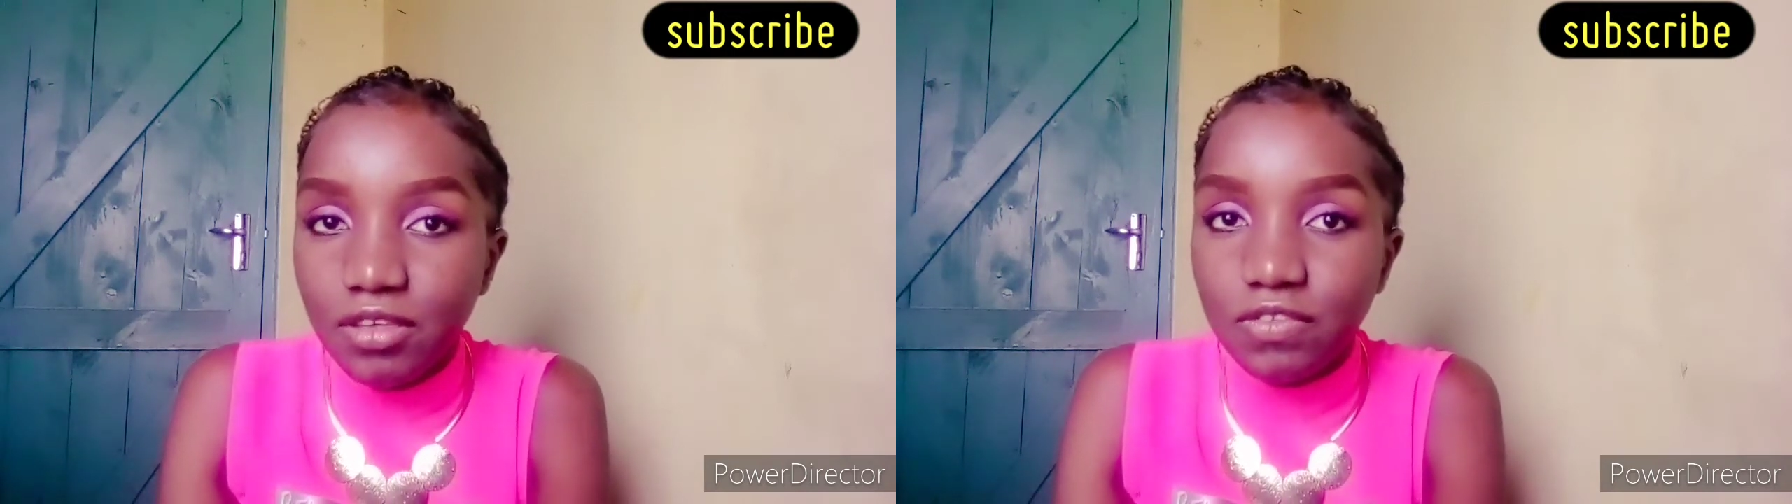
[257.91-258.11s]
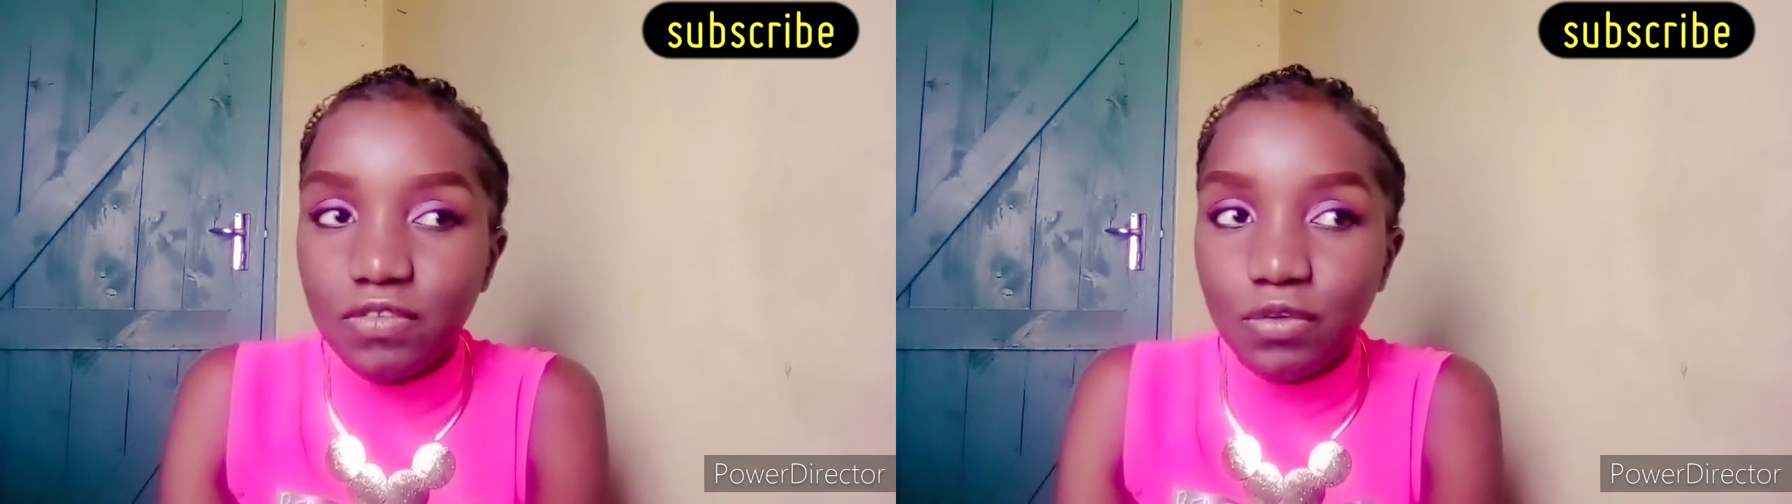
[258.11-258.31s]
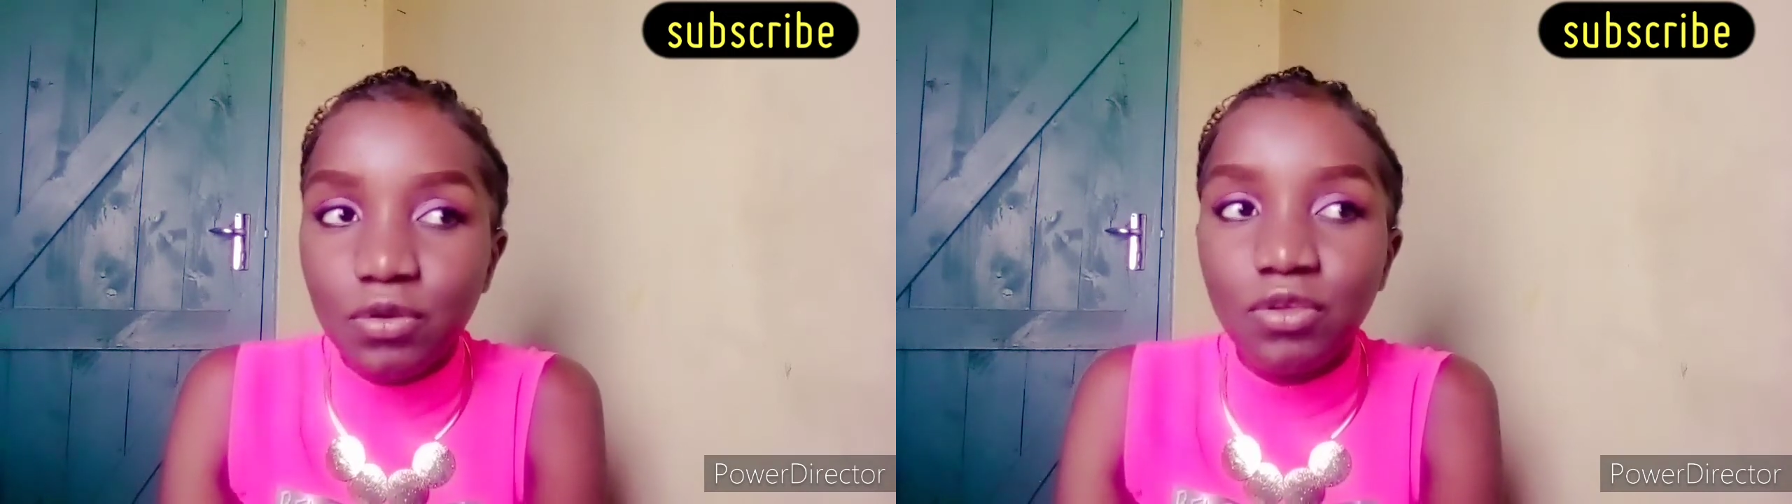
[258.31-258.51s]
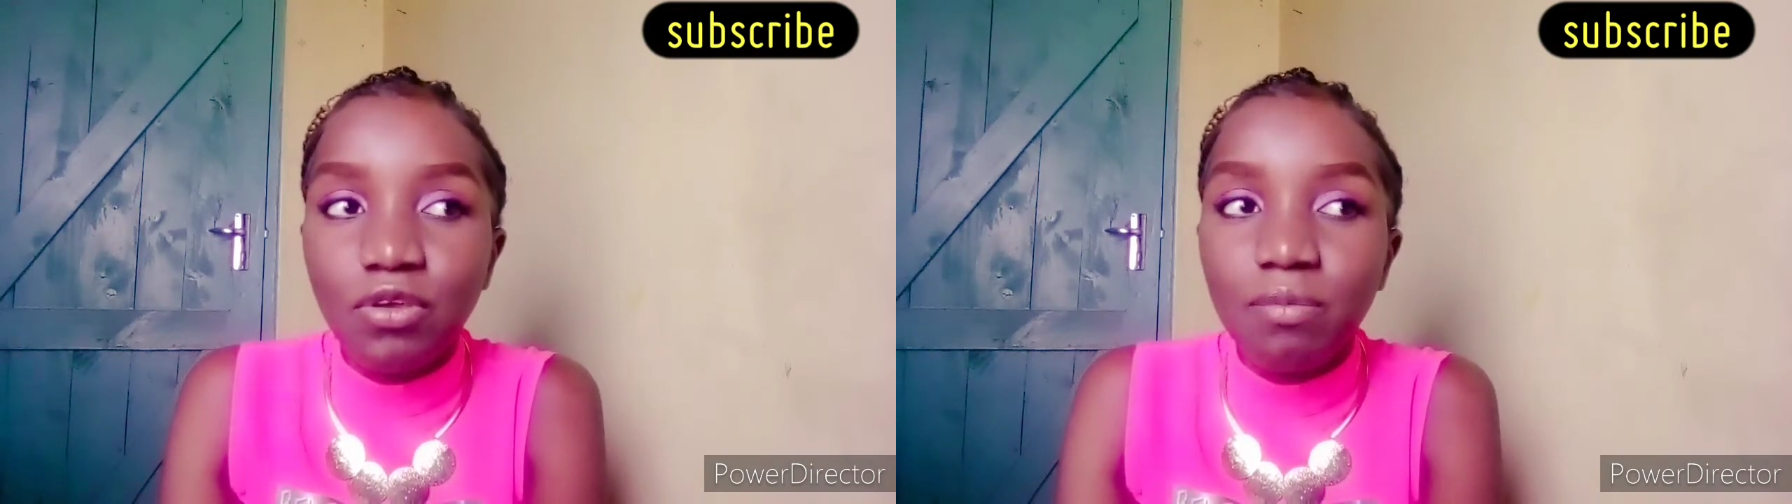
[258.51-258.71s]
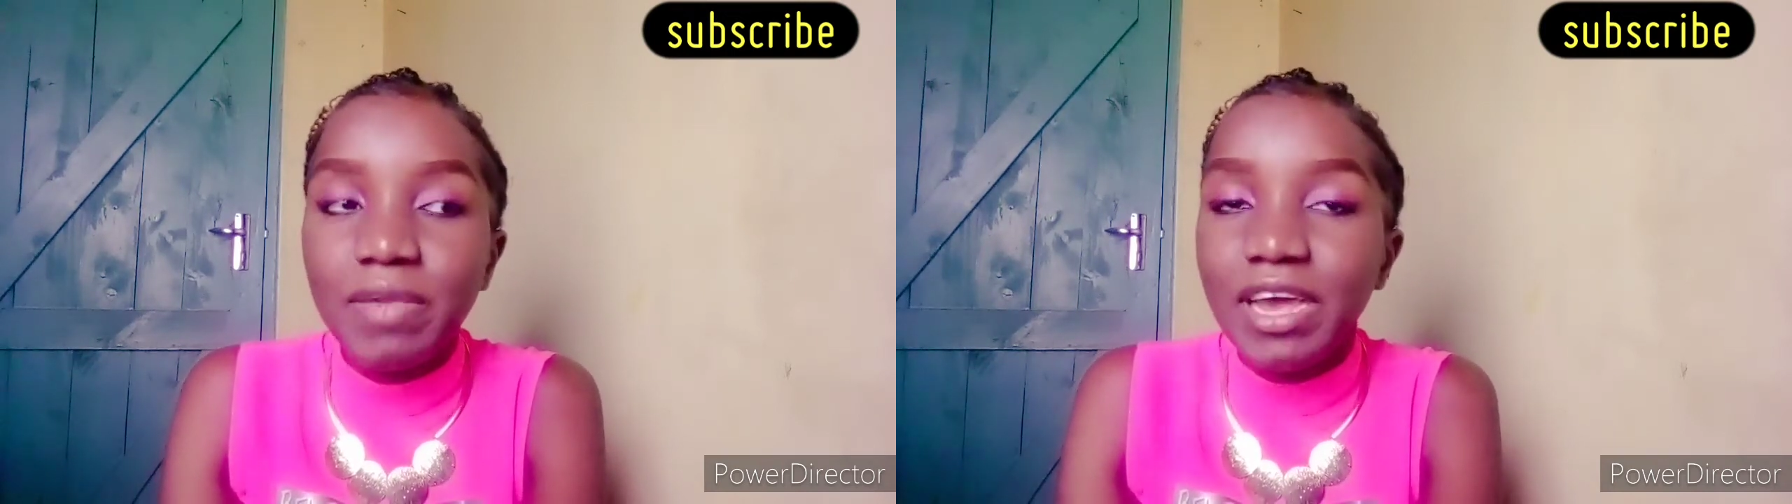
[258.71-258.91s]
So
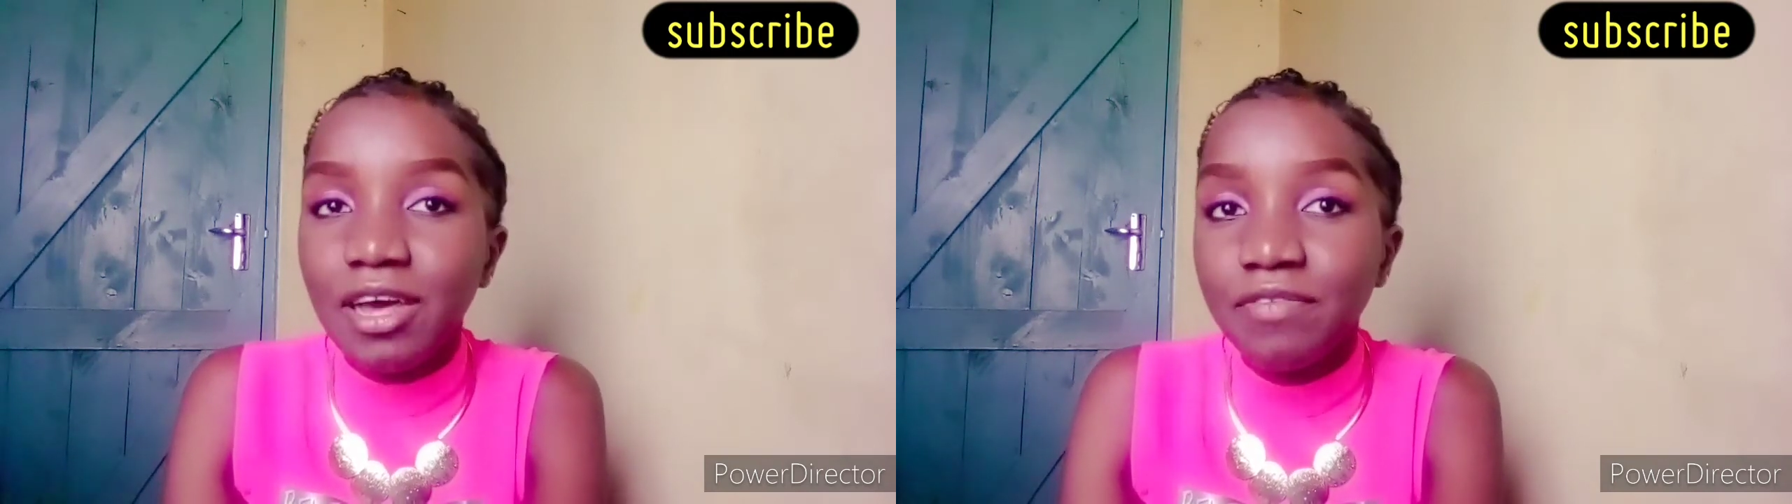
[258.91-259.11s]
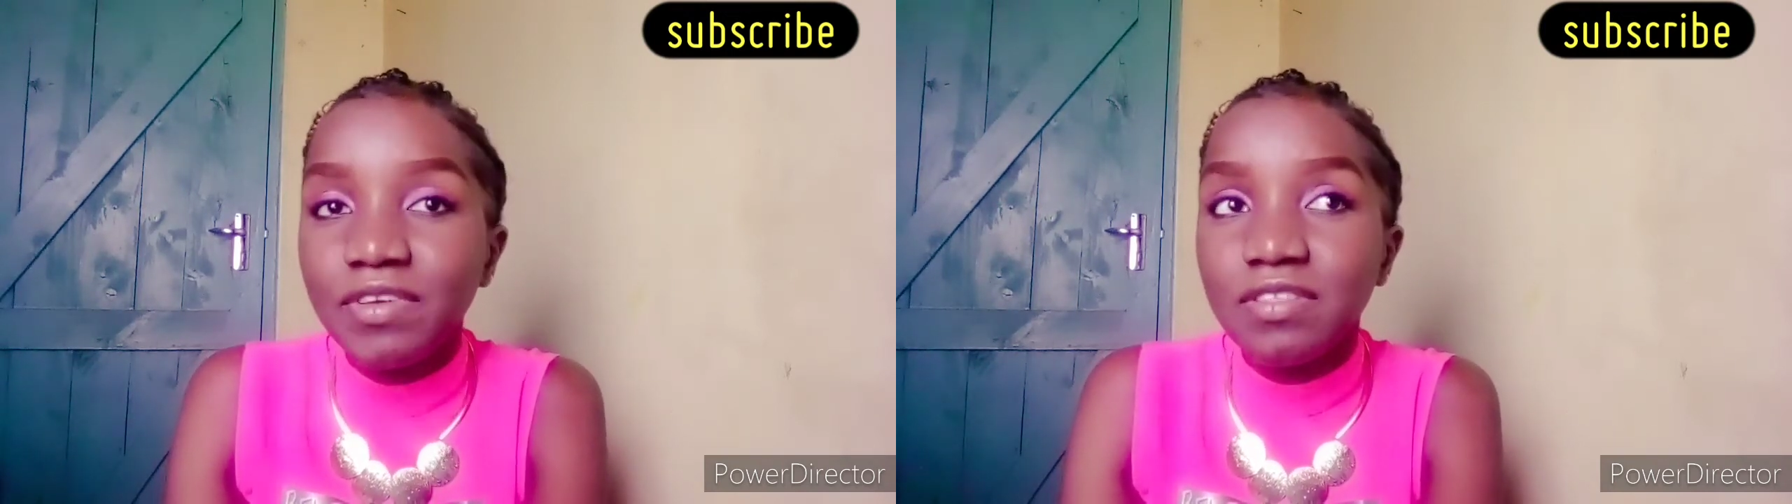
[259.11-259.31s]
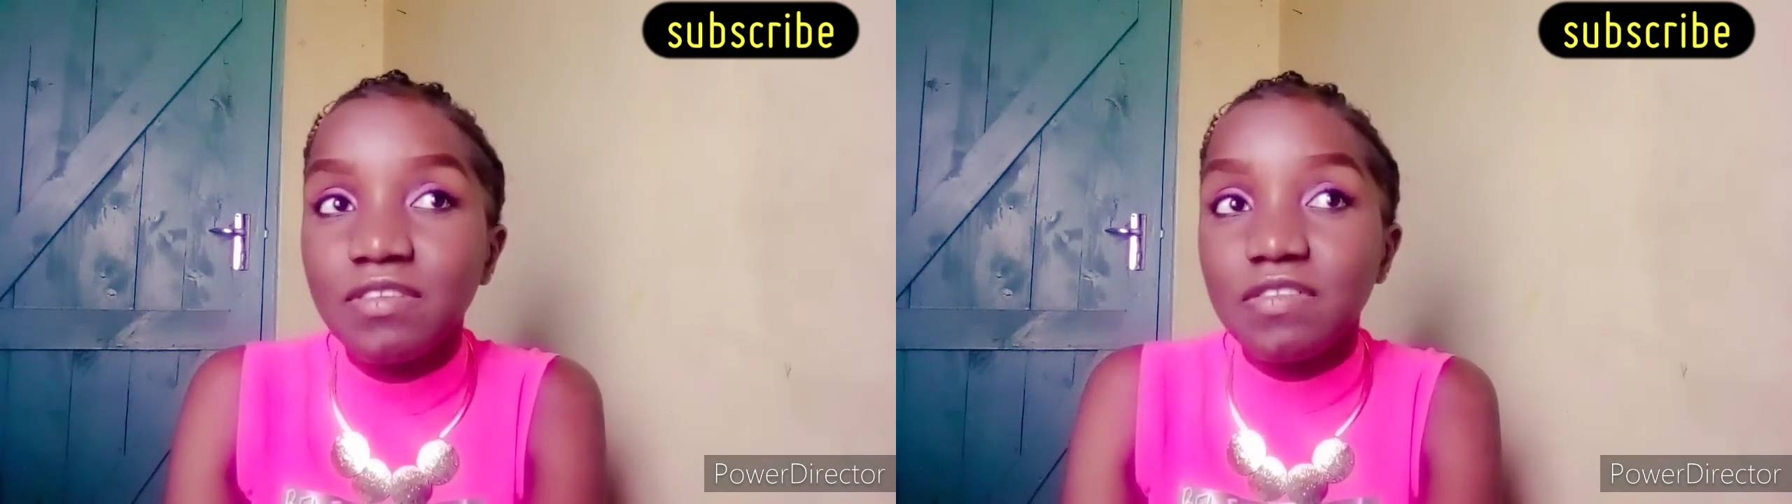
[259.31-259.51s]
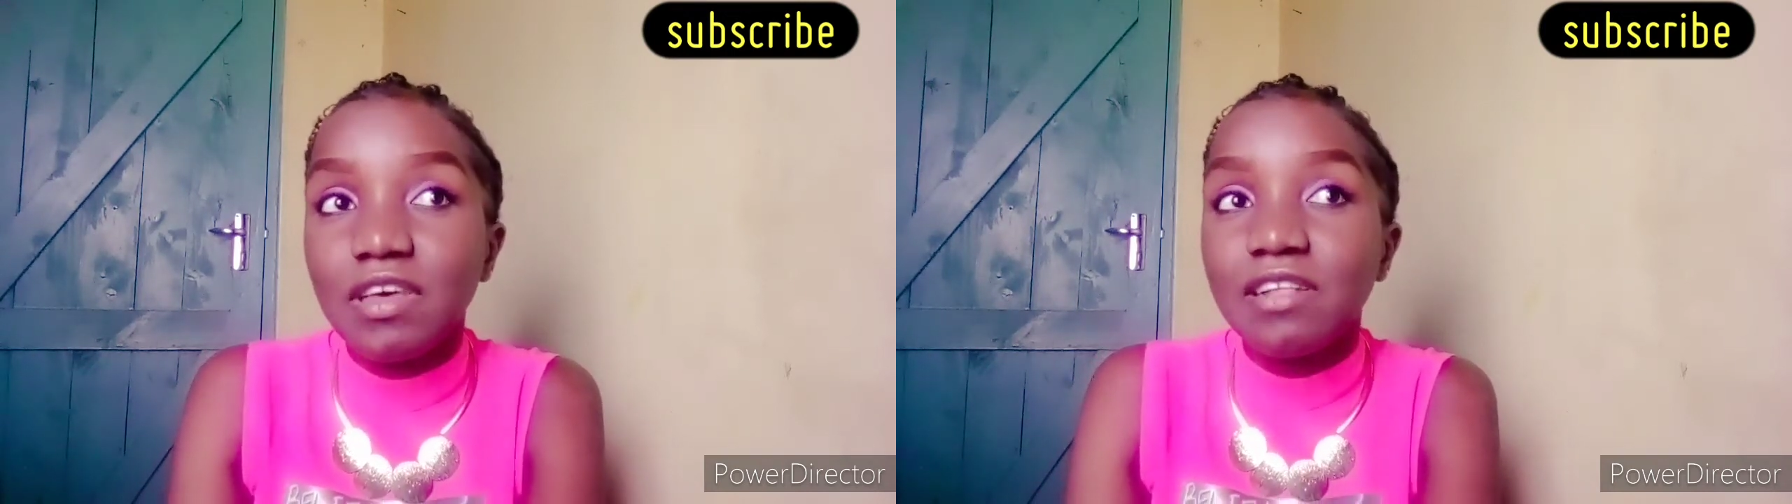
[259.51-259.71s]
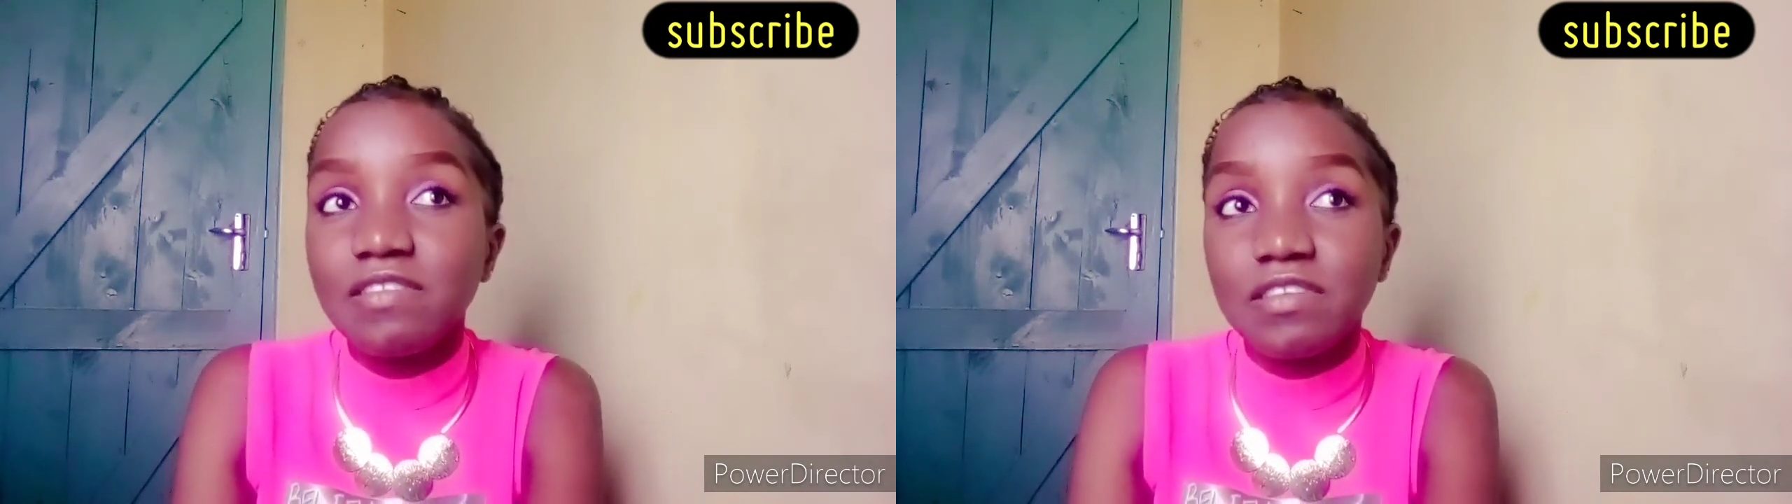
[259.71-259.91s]
you'll be having these
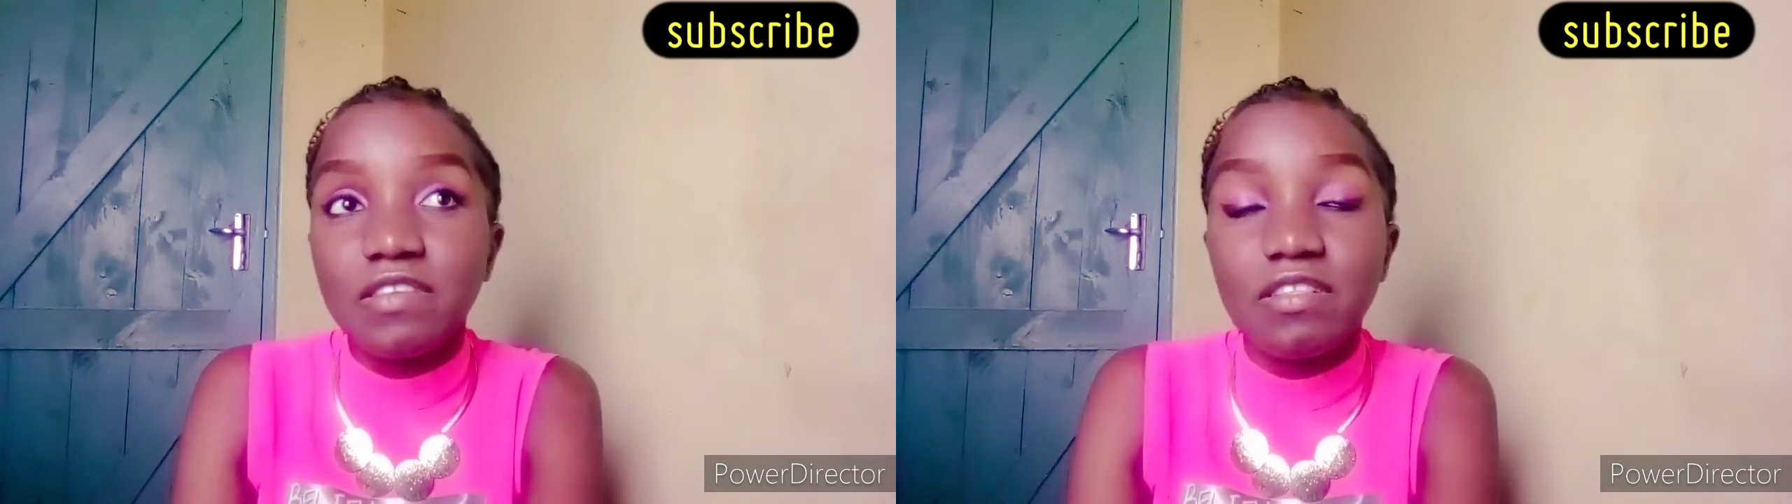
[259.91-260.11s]
ulcers,